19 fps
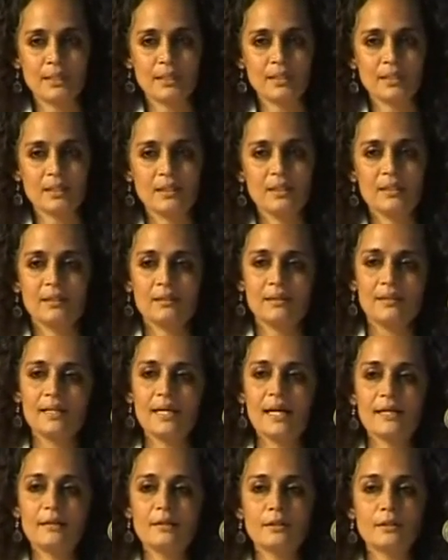been,
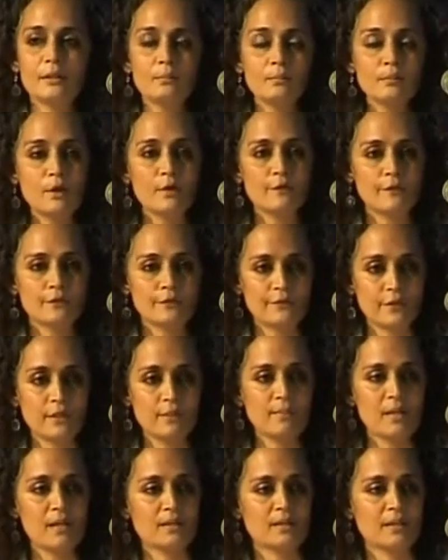the anthem of the
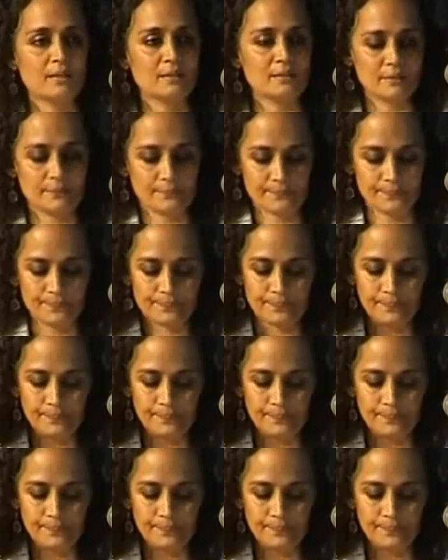free market.